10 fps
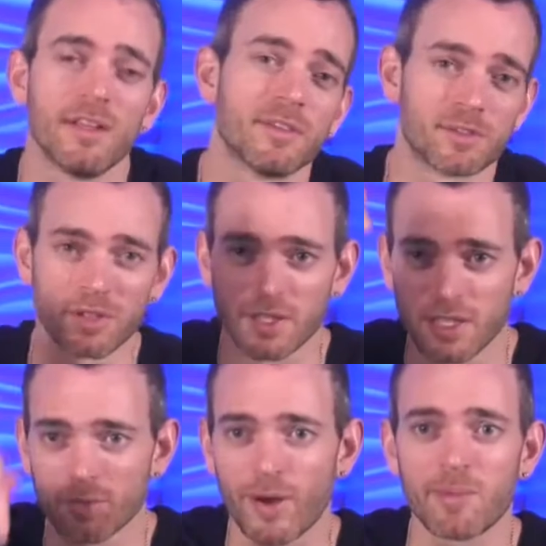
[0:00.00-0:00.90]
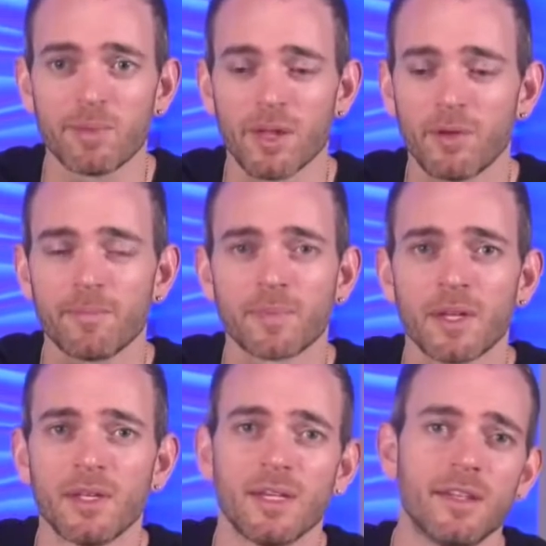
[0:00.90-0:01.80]
There's a link right below.
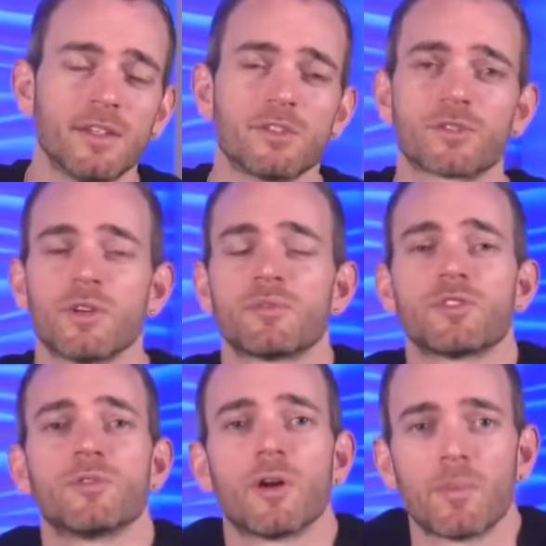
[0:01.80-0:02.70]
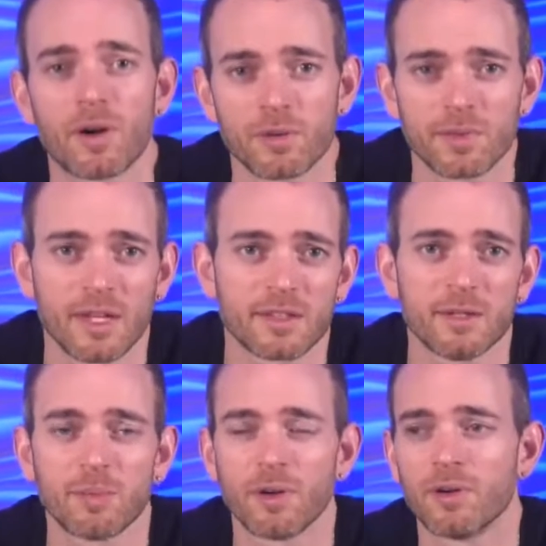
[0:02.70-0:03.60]
in the description to our Partner with Anthony
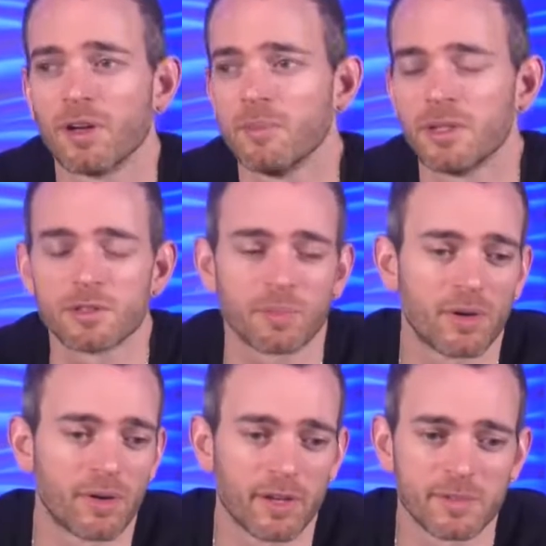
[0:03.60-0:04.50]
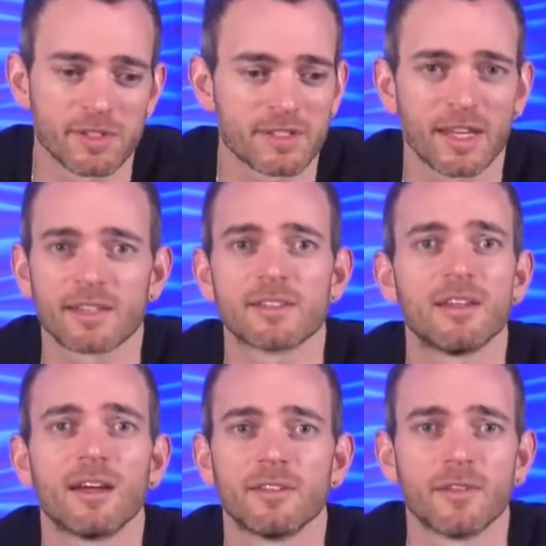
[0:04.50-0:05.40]
program. And this program is second to
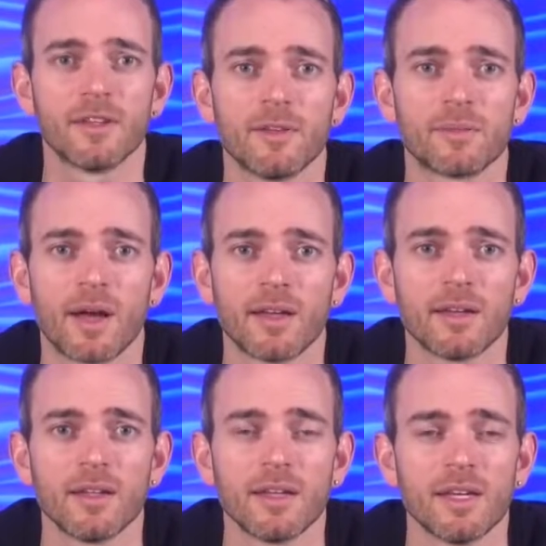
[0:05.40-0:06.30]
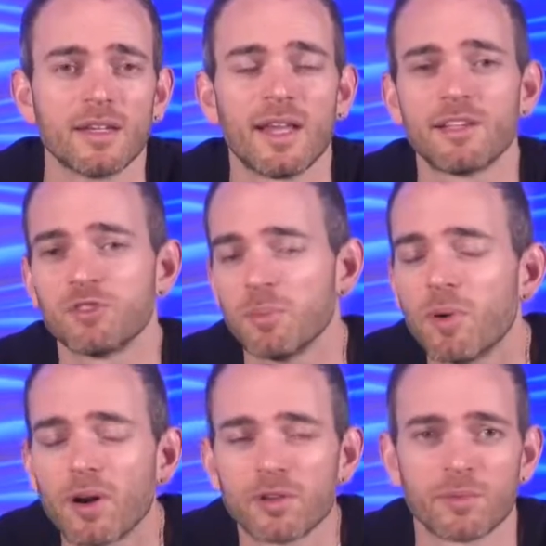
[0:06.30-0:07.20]
none, right? It allows you to
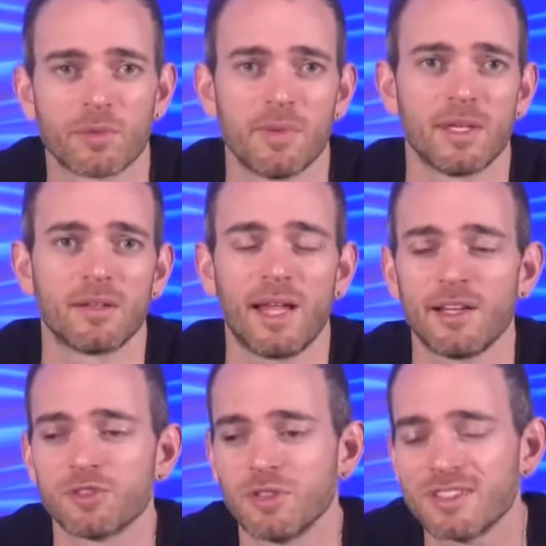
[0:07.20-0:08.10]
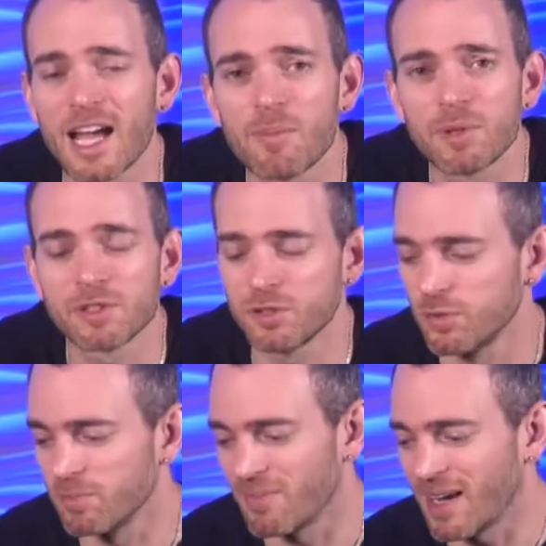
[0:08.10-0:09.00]
partner with me. It allows you to tap
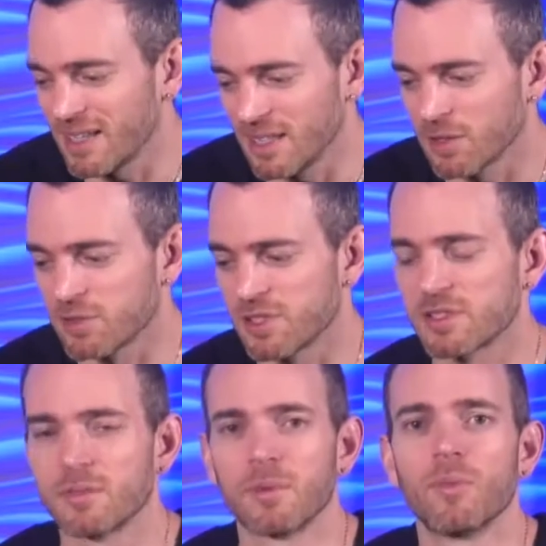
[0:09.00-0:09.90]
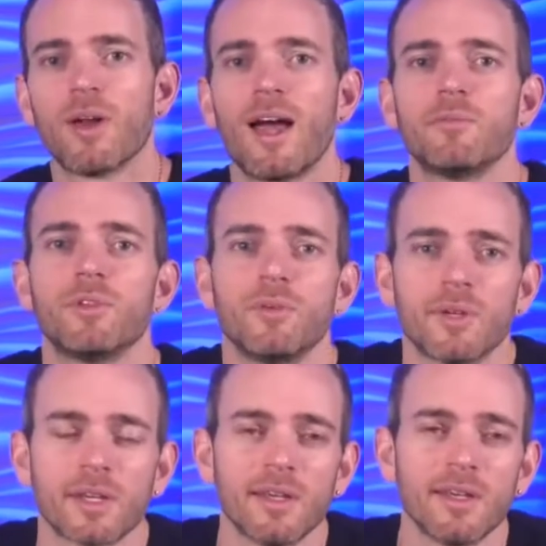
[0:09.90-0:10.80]
into my ecosystem and what I'm
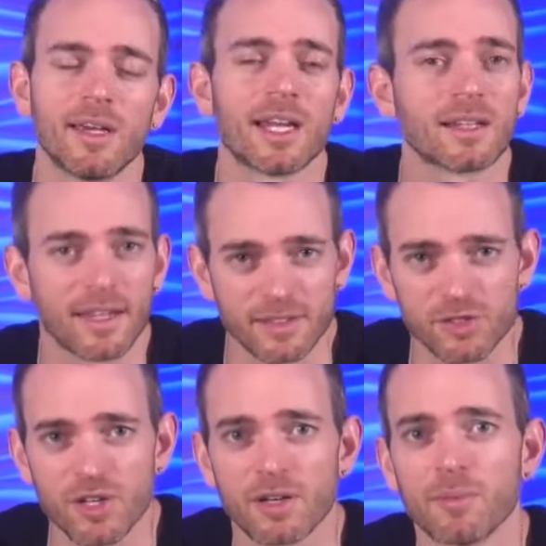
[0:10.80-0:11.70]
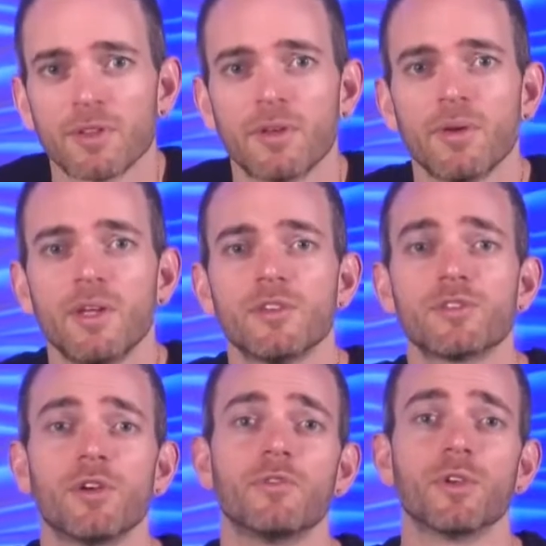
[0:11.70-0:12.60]
doing. And I'd like to share it with you.
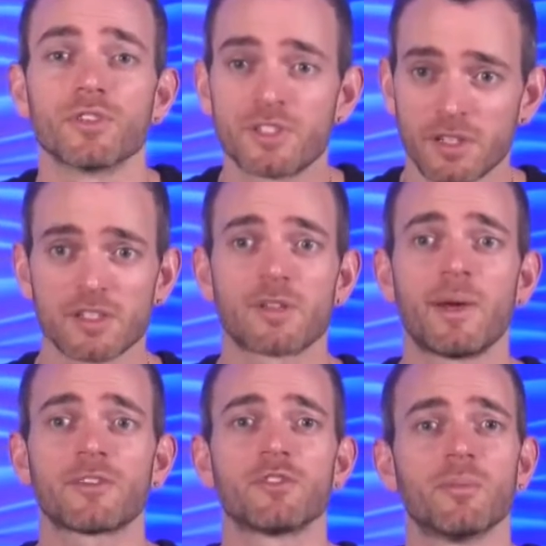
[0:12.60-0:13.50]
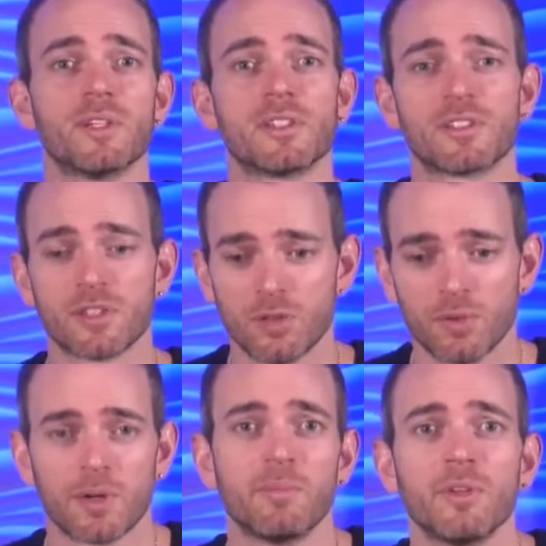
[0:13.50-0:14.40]
So if you're serious about your business and you
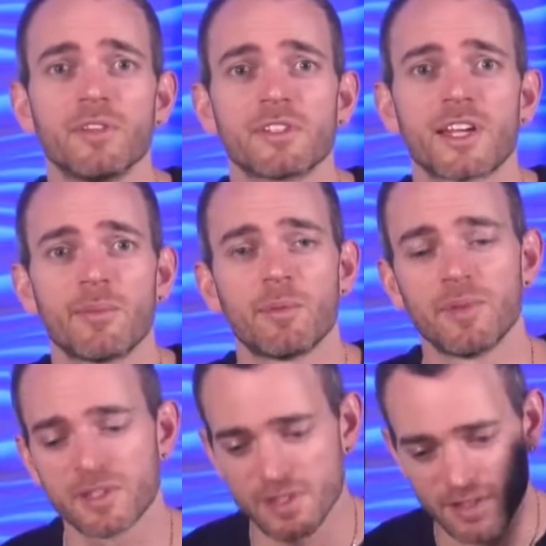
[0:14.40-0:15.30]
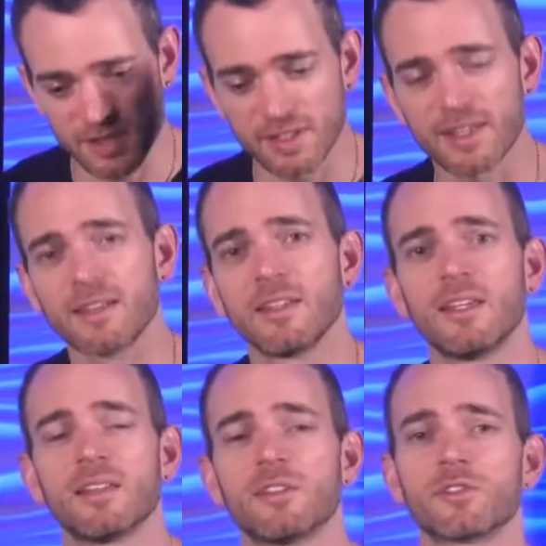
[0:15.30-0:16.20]
want to build this type of business, click that
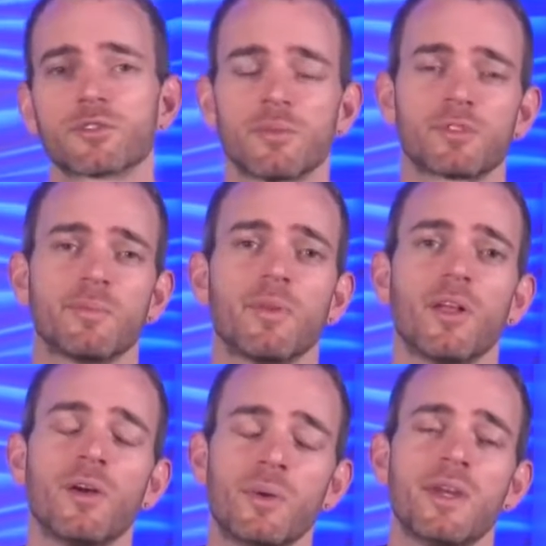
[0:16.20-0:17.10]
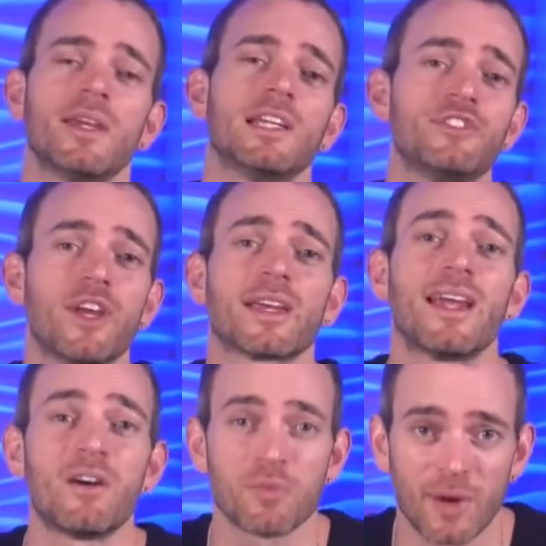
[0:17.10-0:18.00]
link in the description below and check it
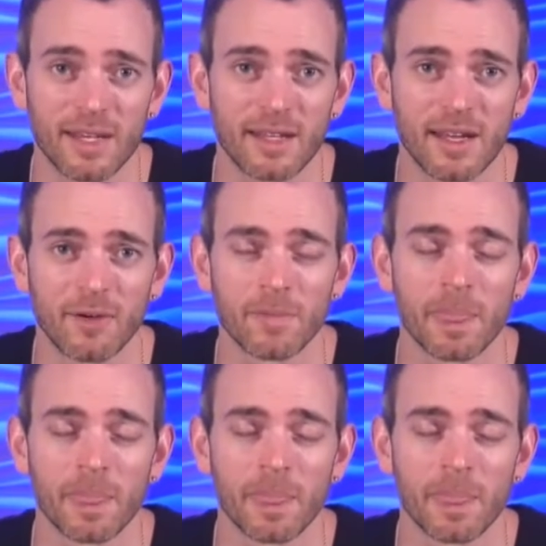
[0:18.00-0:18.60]
out right now.